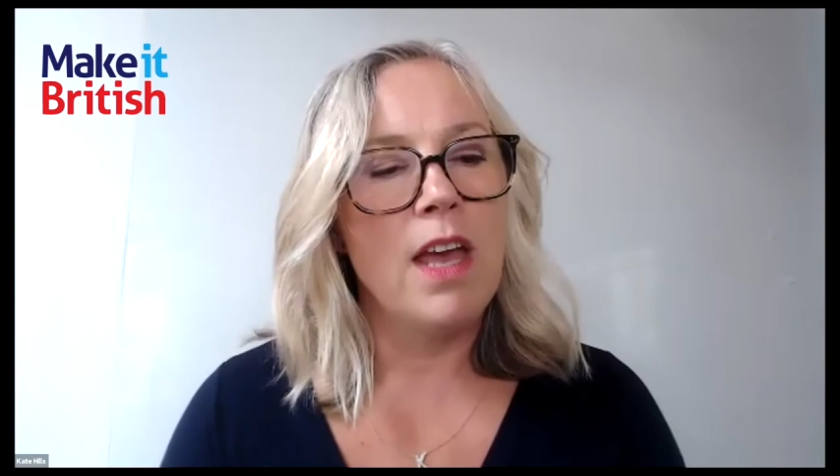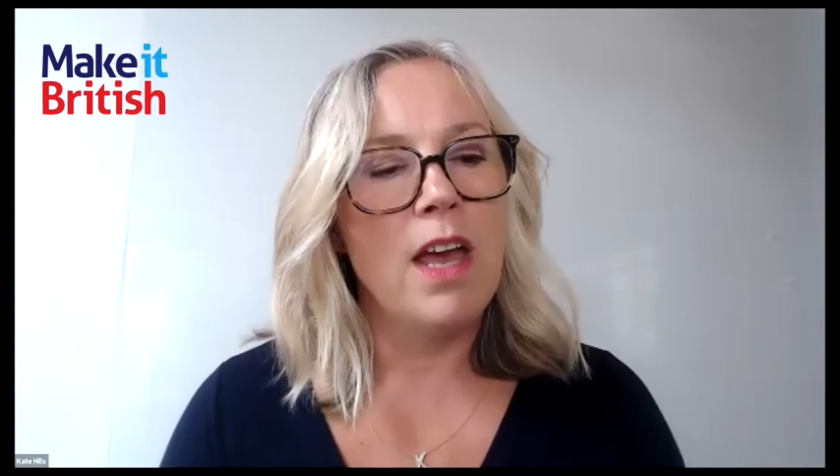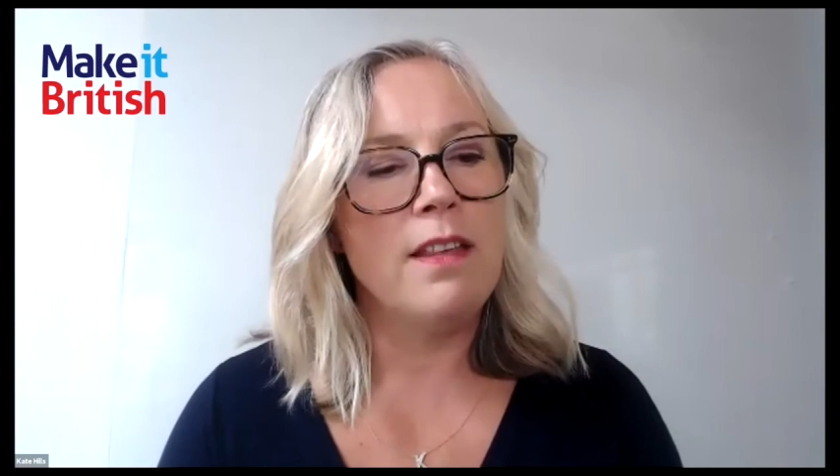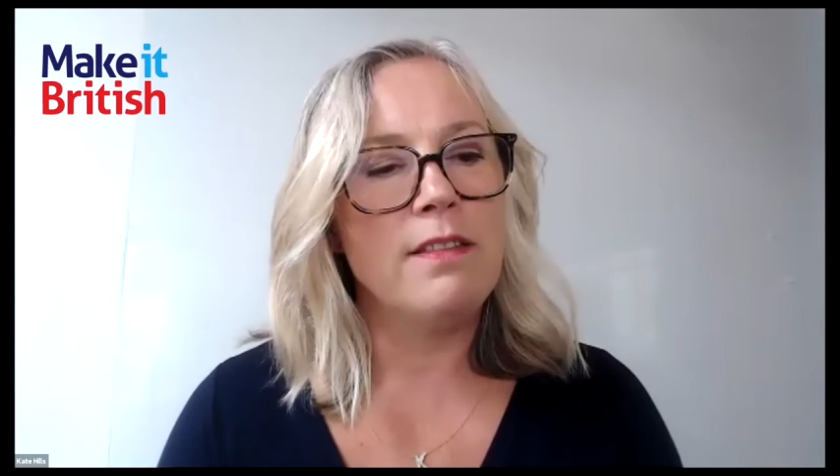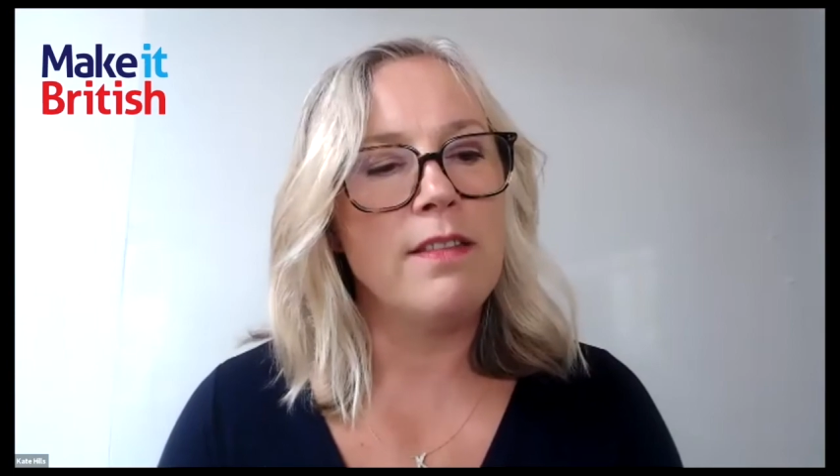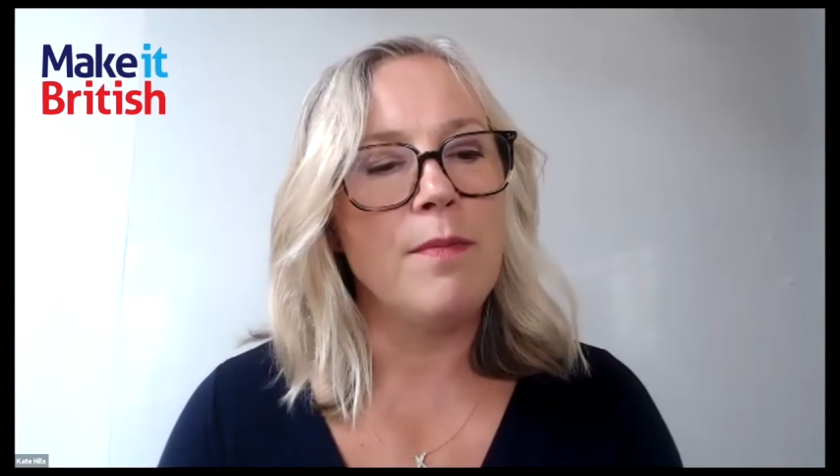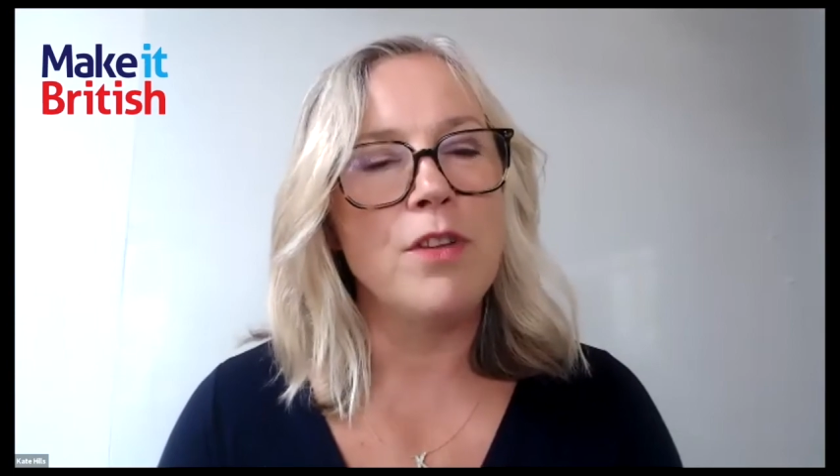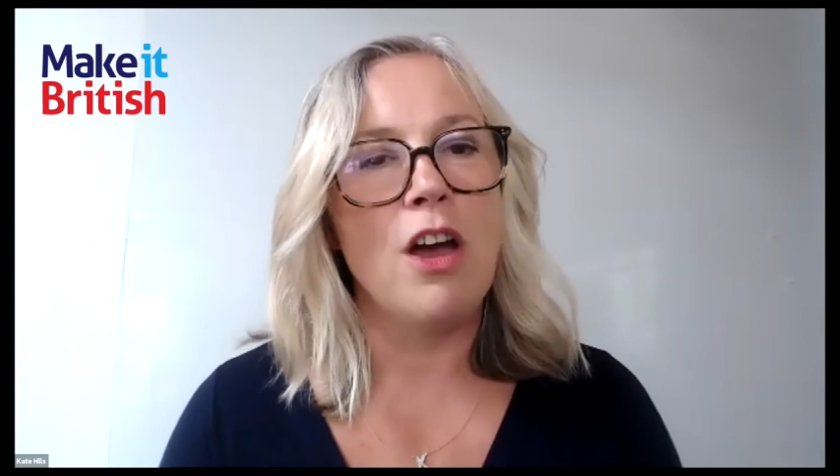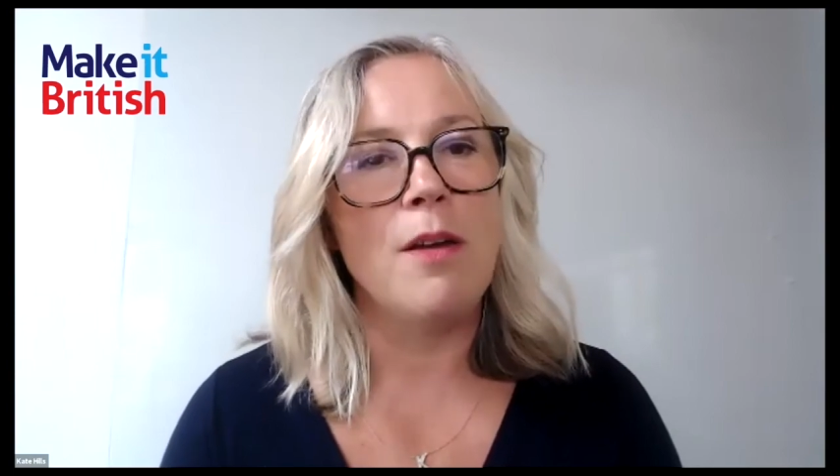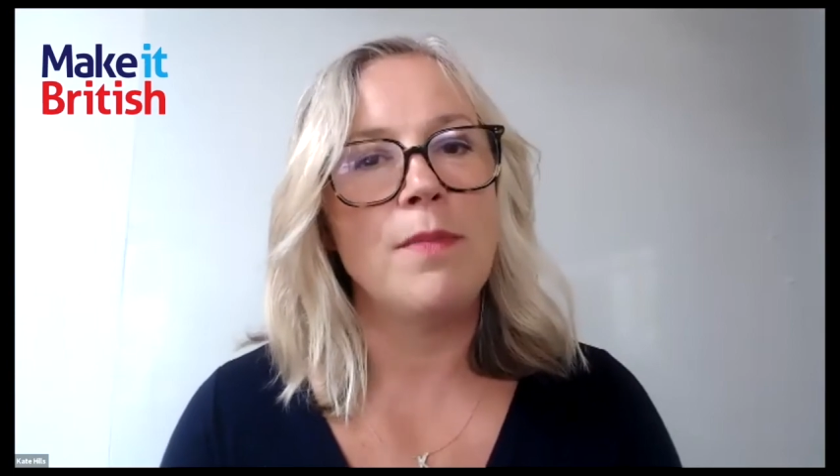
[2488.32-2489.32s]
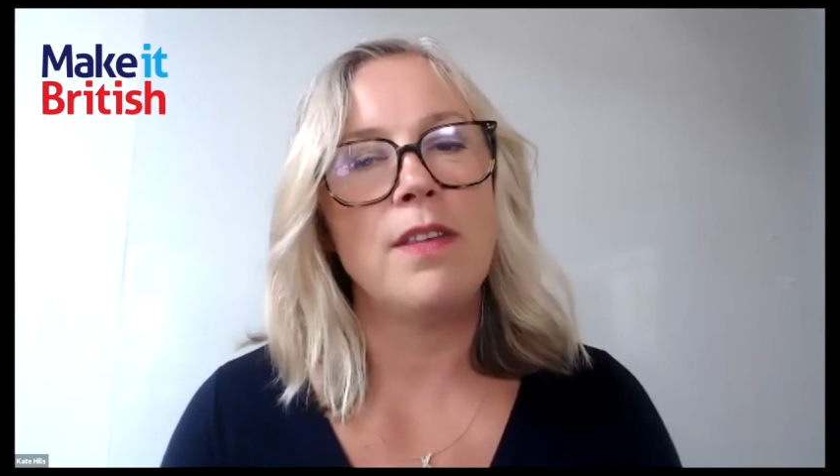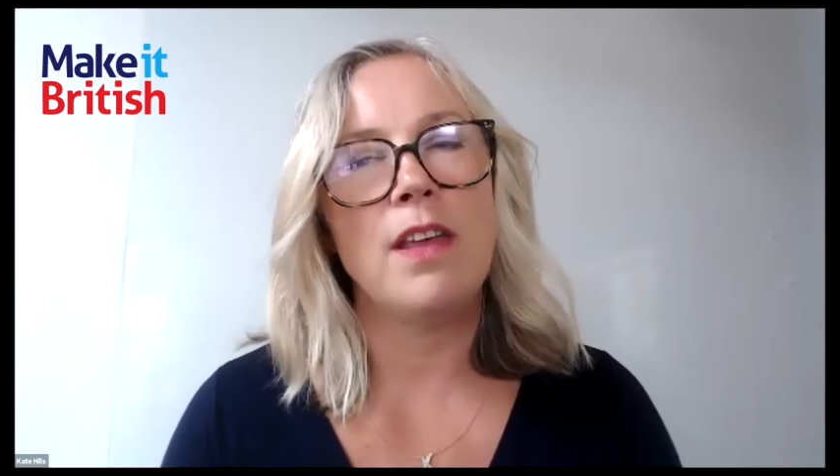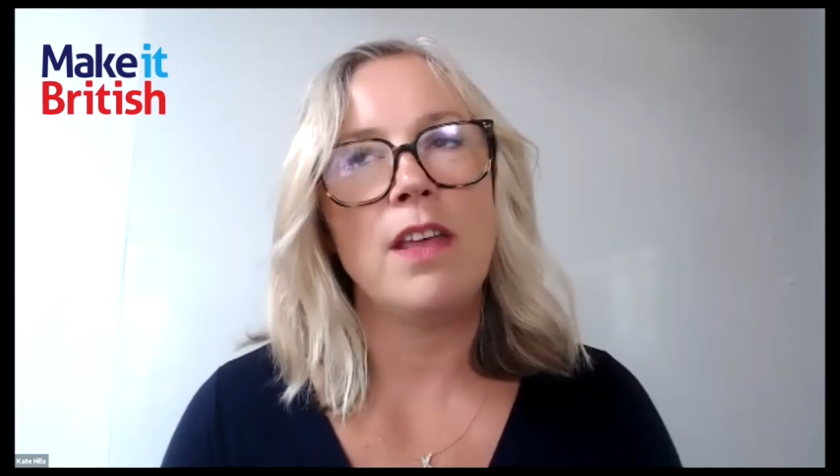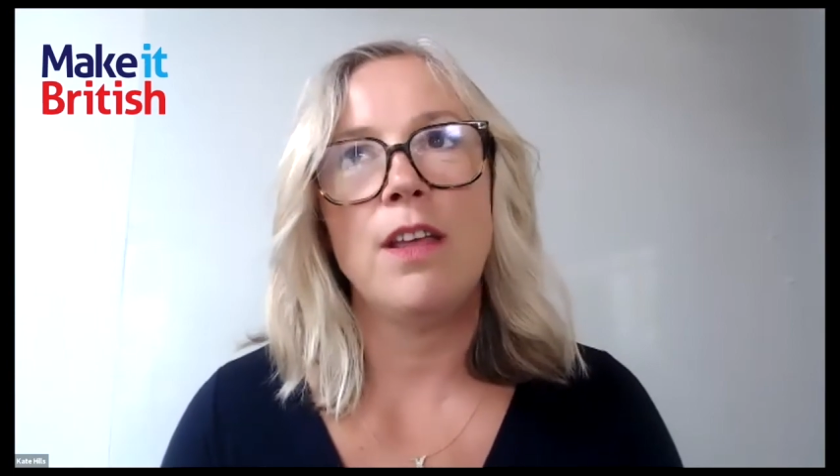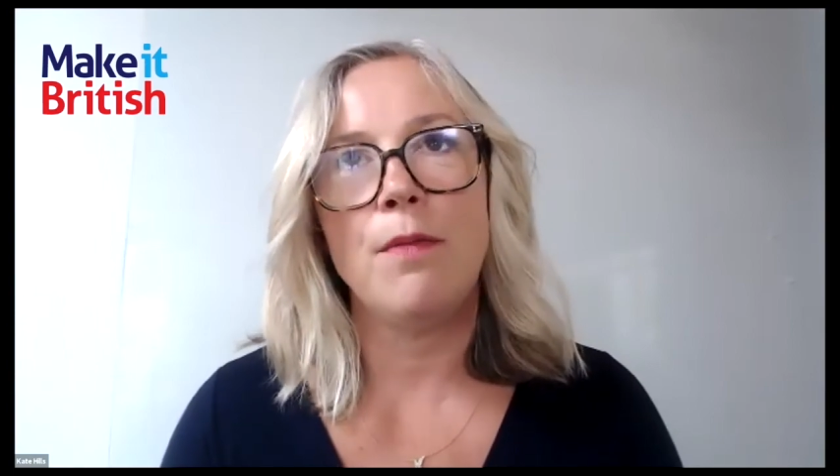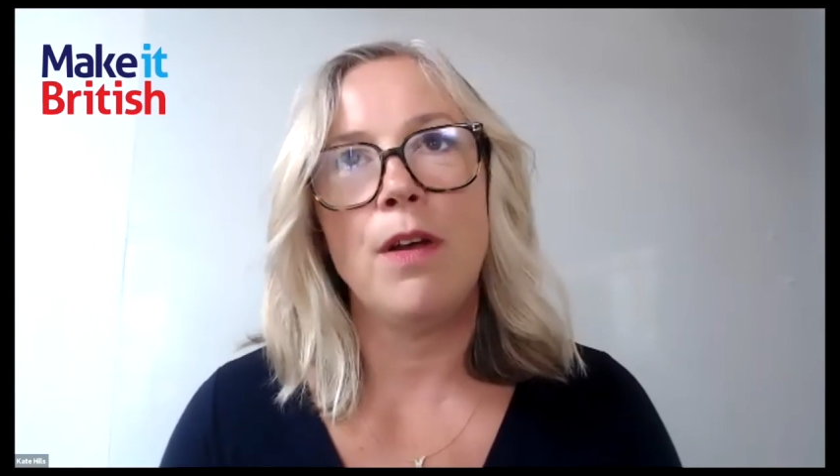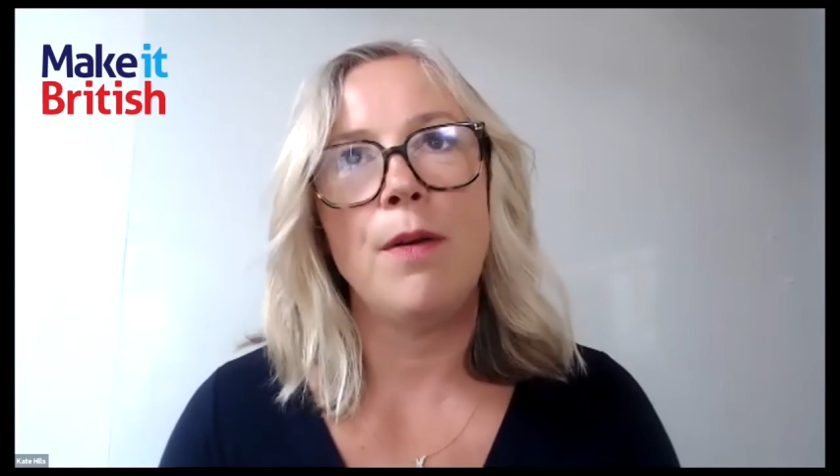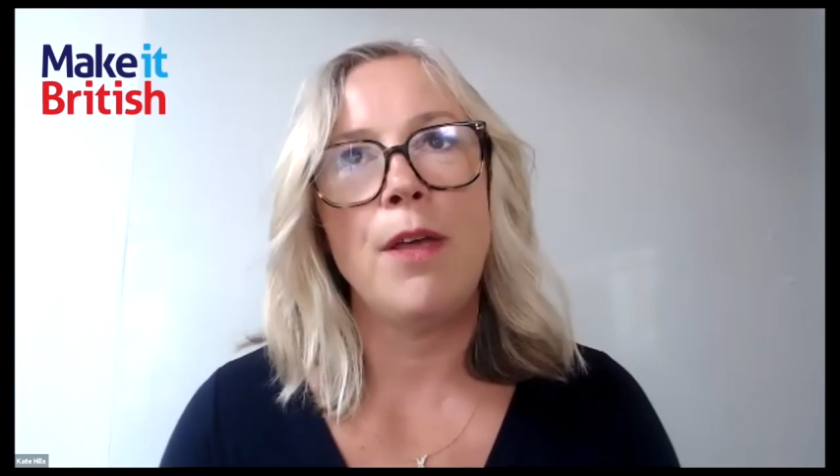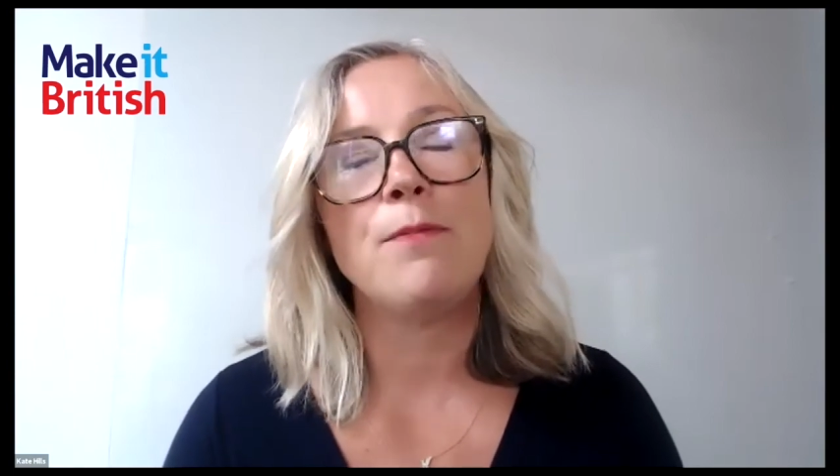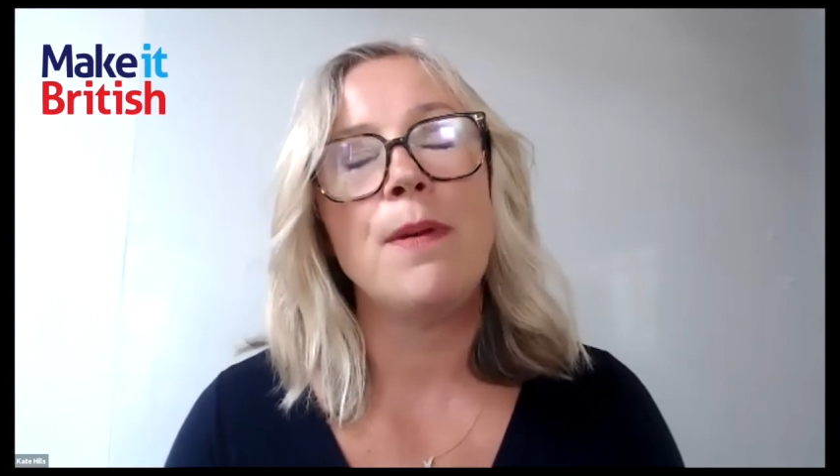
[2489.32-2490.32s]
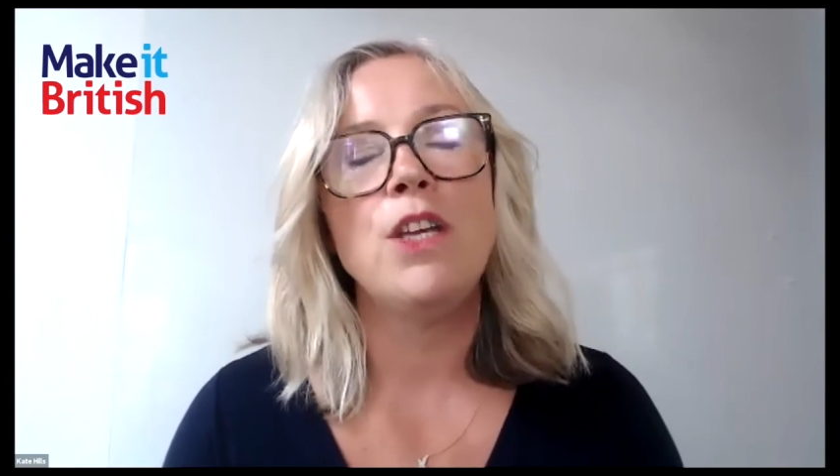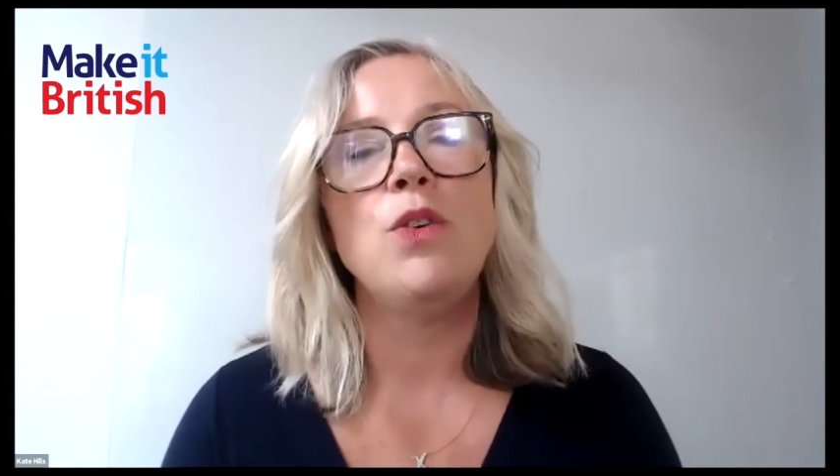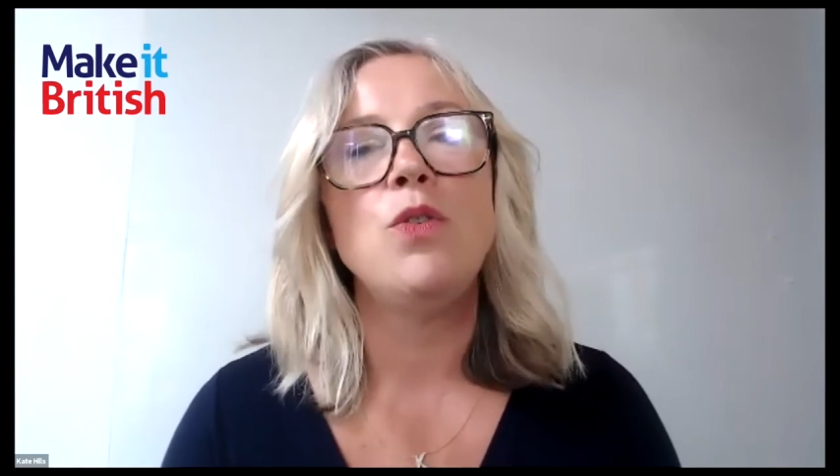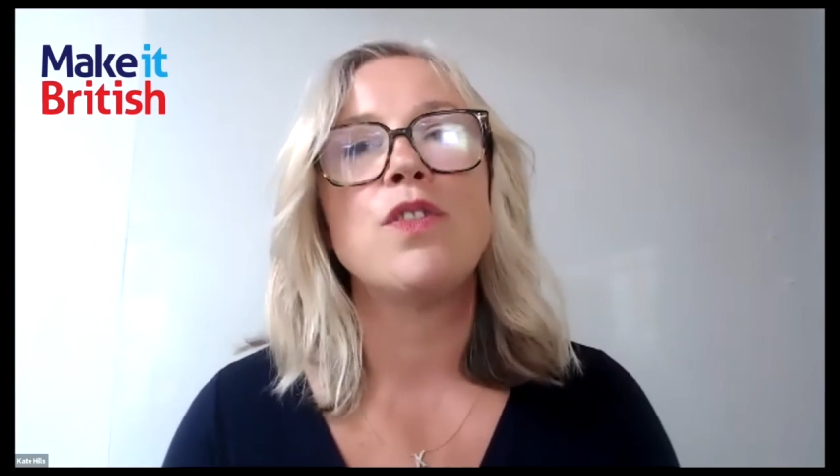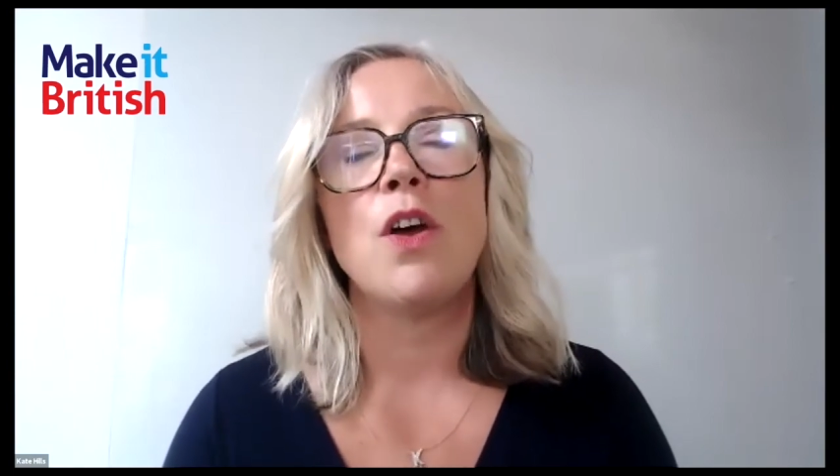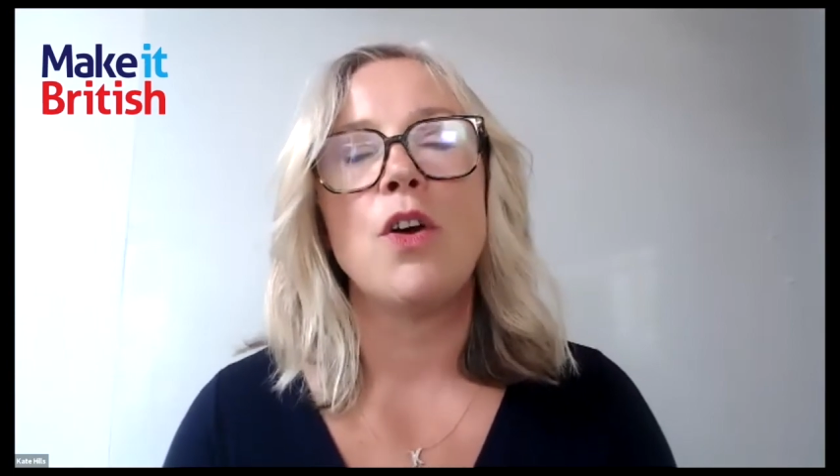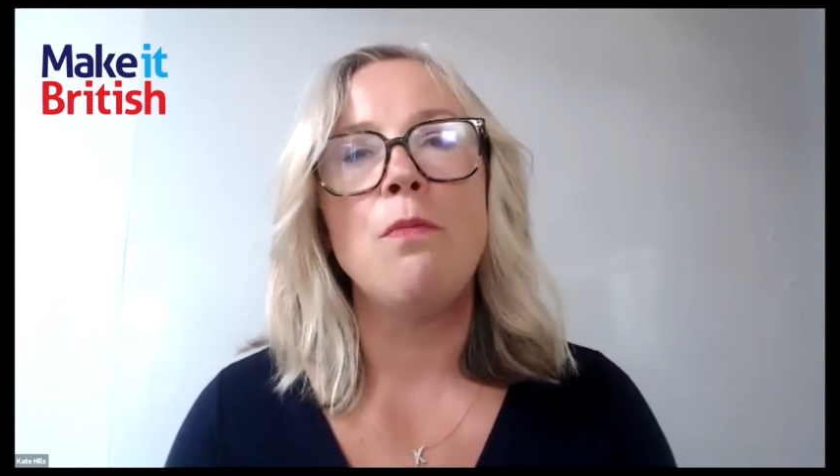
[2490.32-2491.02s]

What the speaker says: sometimes it's been used so